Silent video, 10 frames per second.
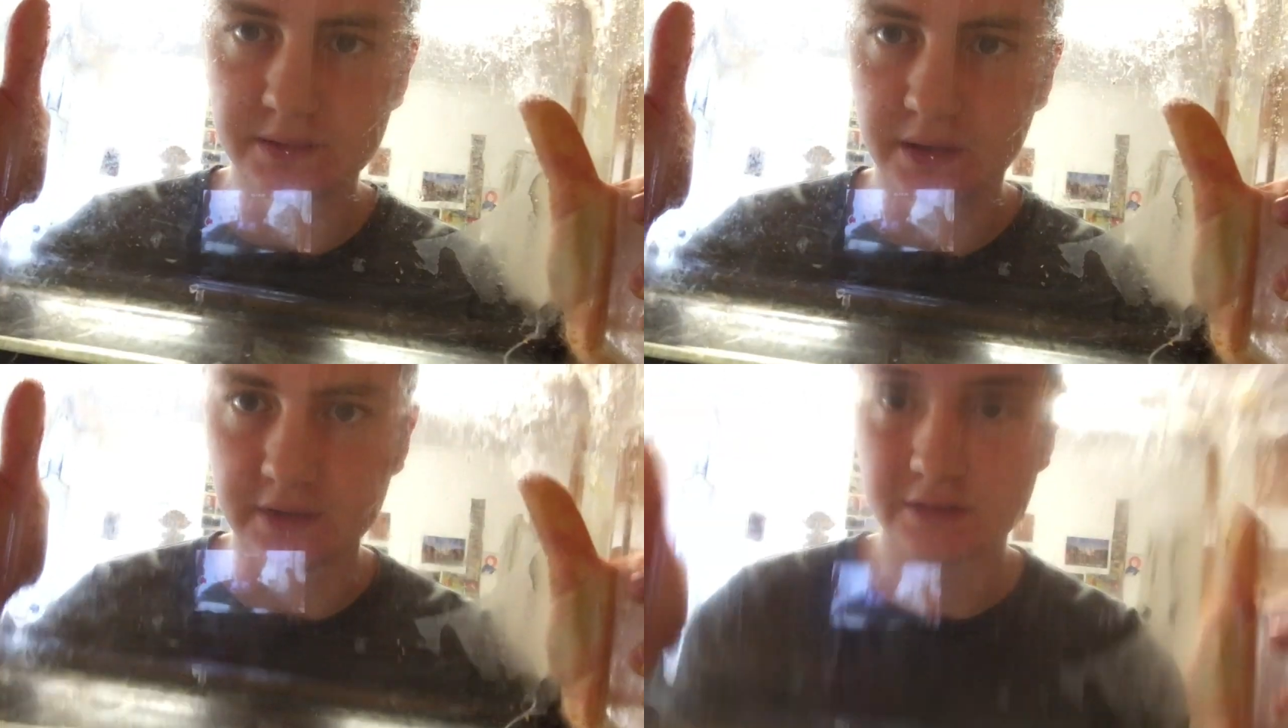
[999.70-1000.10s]
as
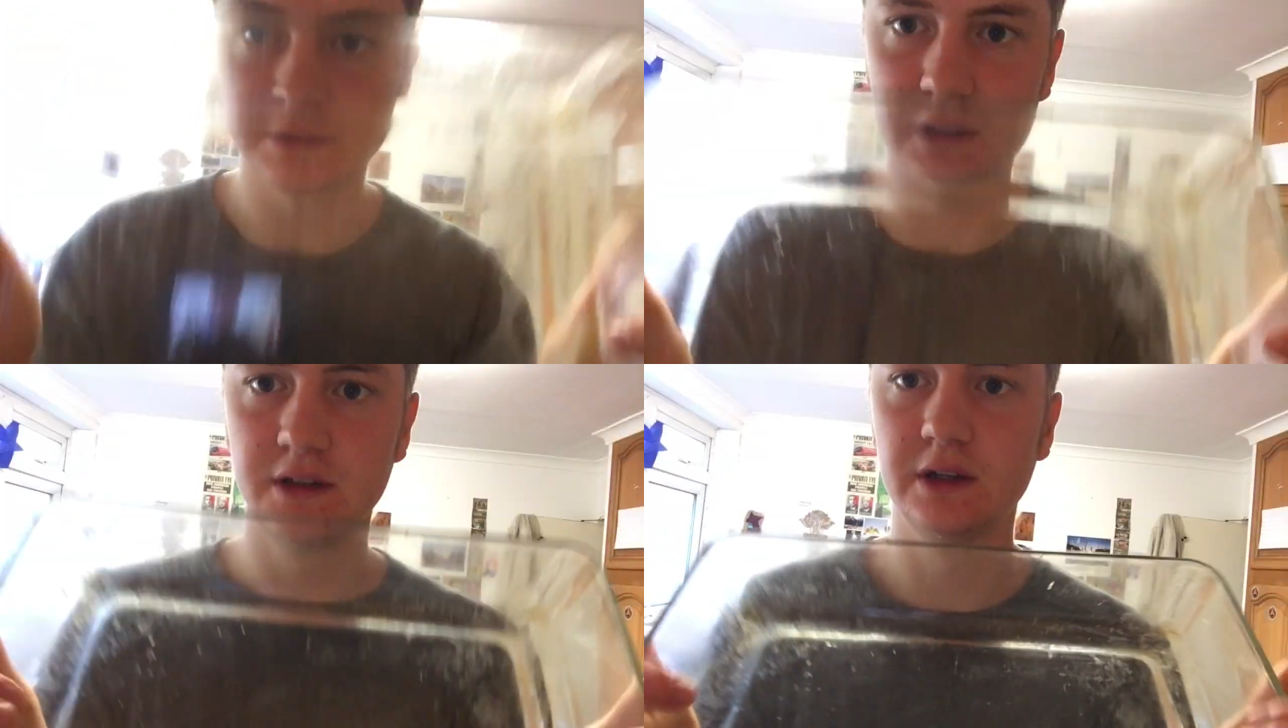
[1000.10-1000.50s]
well, doesn't
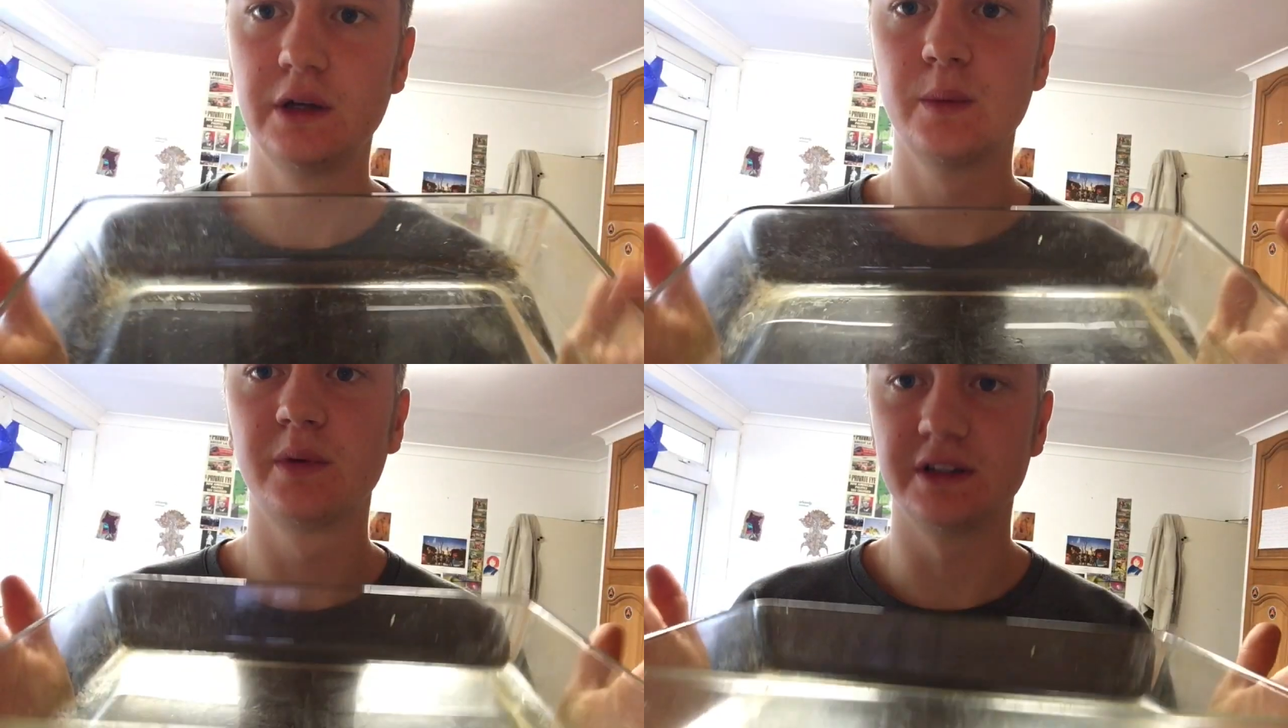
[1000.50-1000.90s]
it?
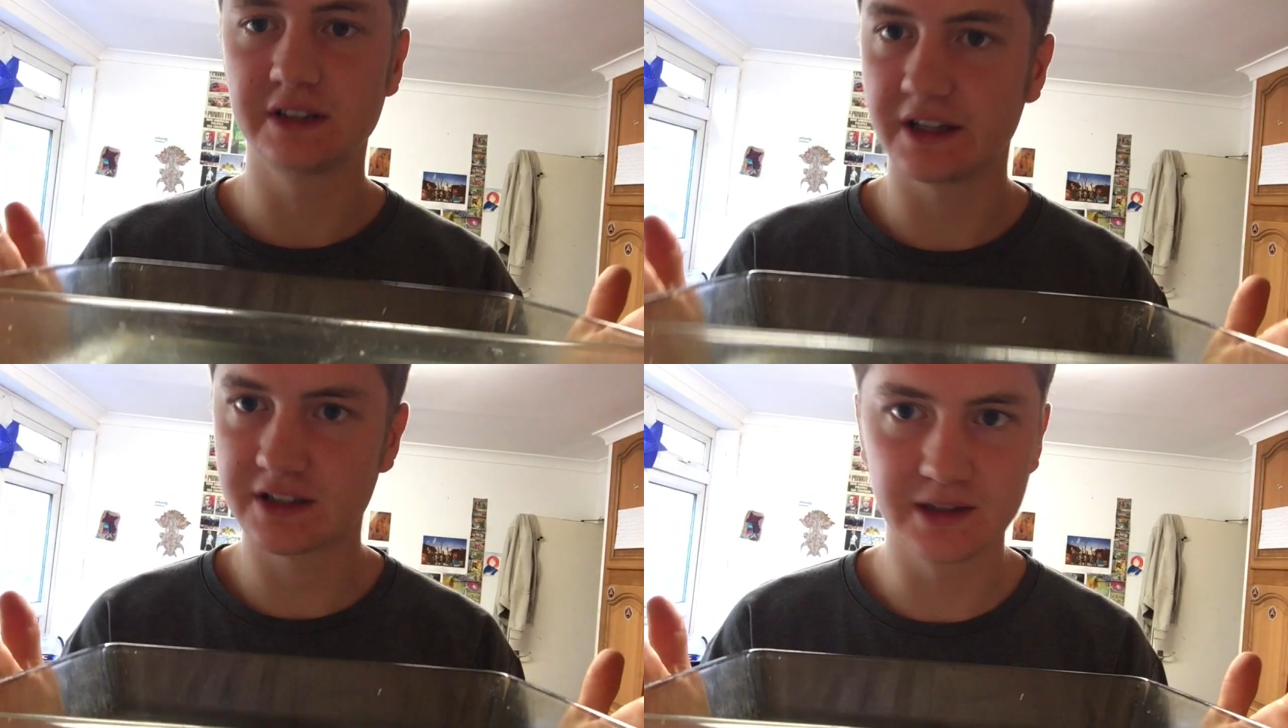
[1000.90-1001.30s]
But it's
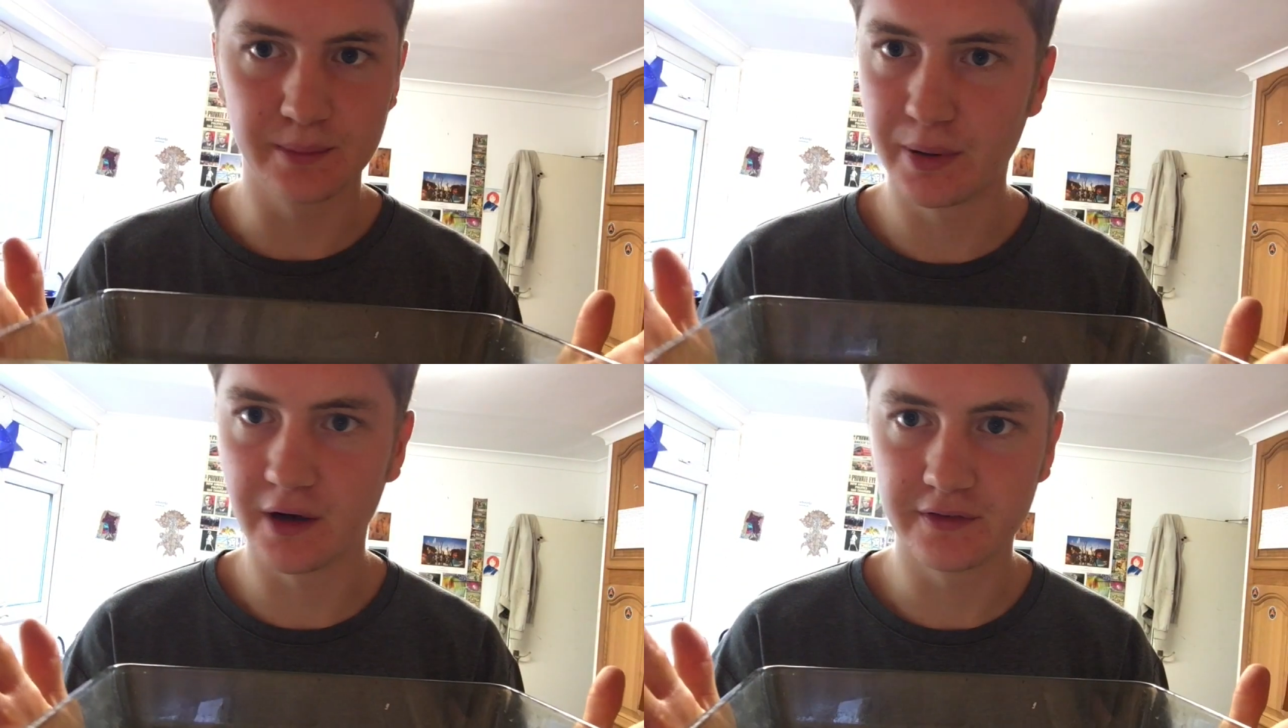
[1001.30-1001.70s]
actually
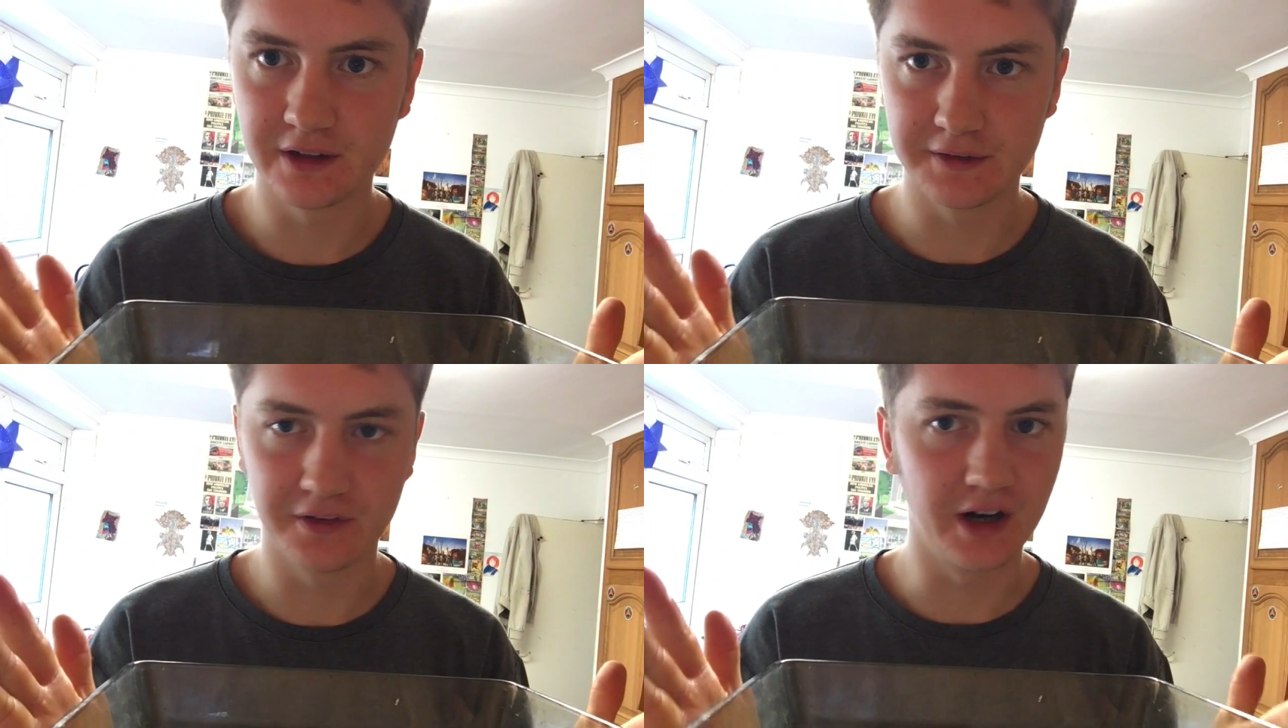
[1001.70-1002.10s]

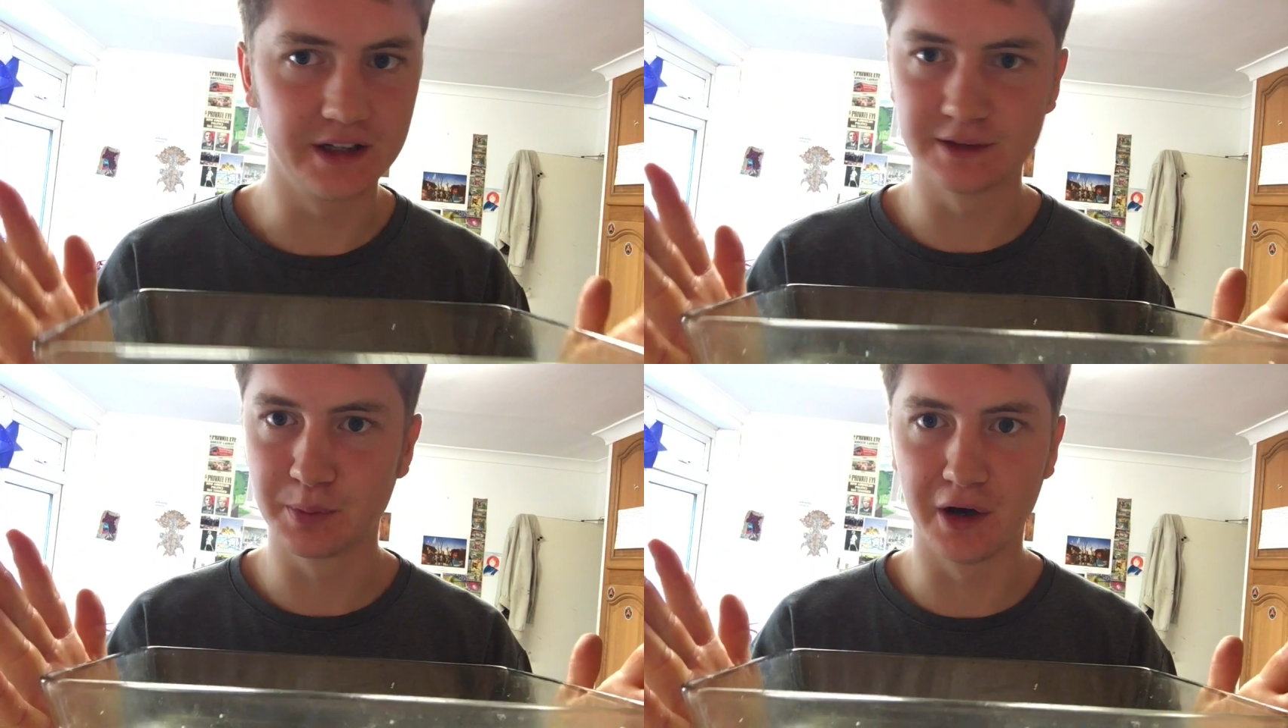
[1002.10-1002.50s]
perfectly fine.
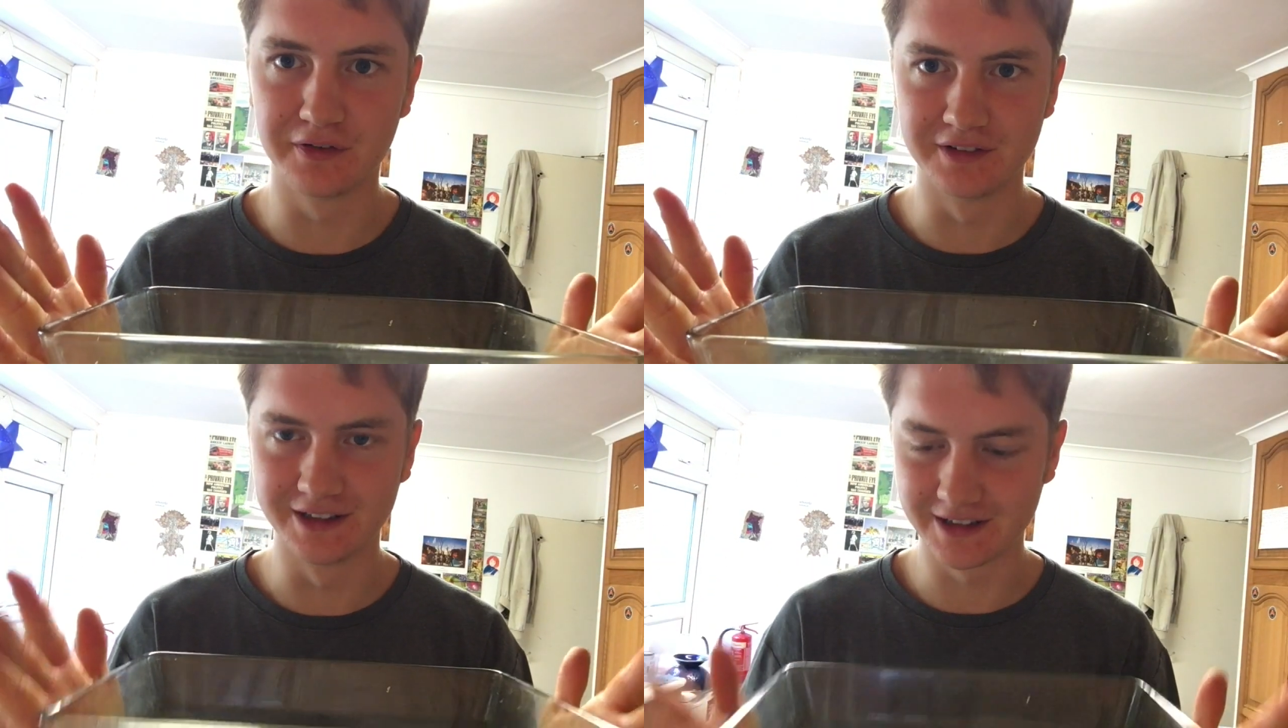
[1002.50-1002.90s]
It's
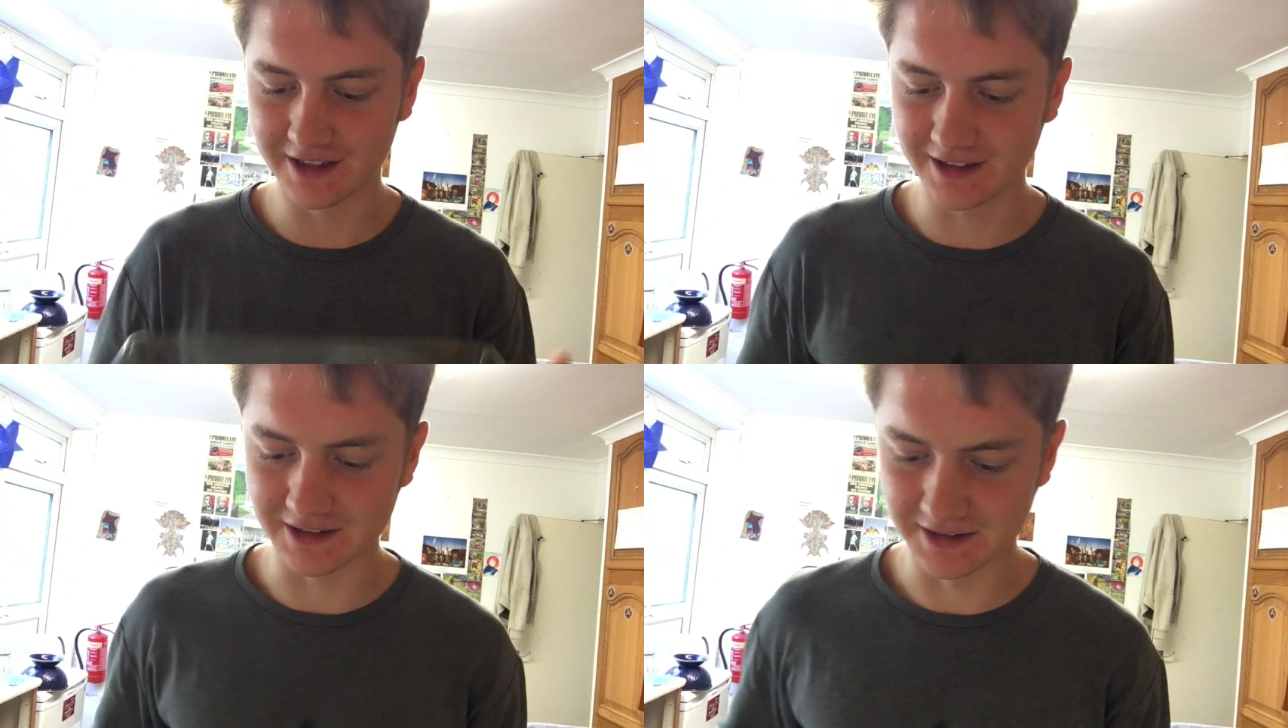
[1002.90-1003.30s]
perfectly
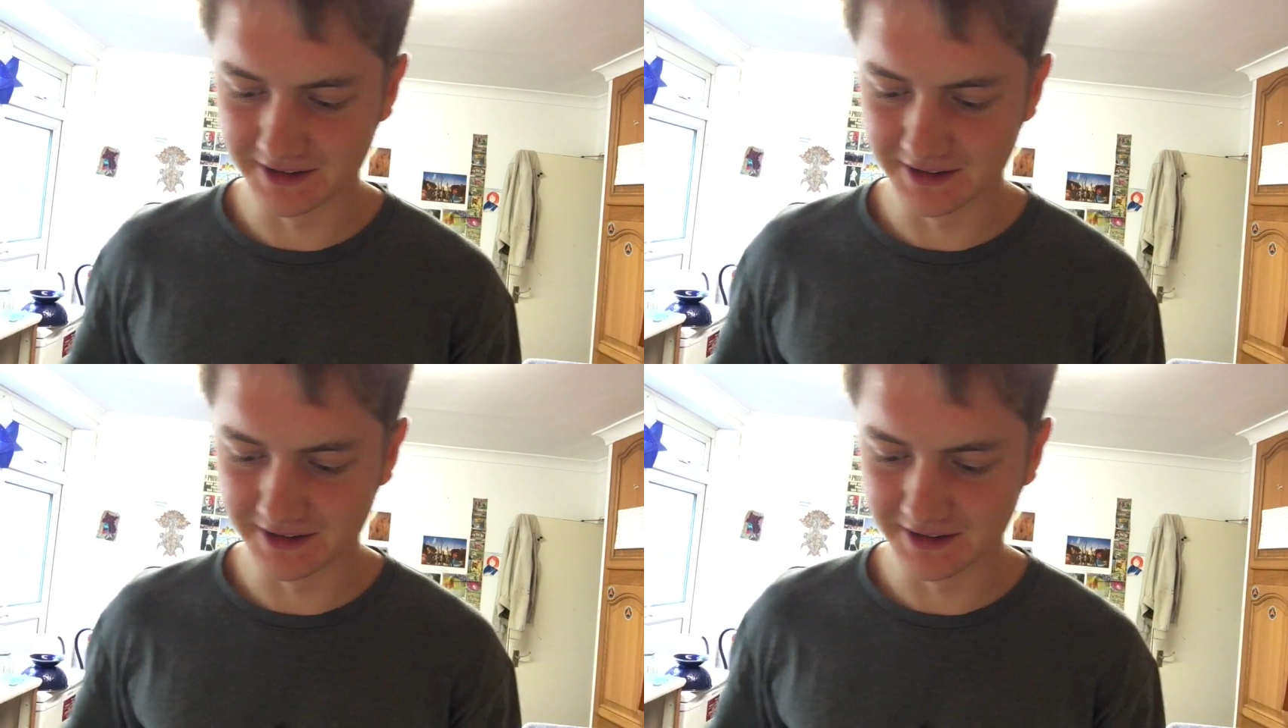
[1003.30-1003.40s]
clean.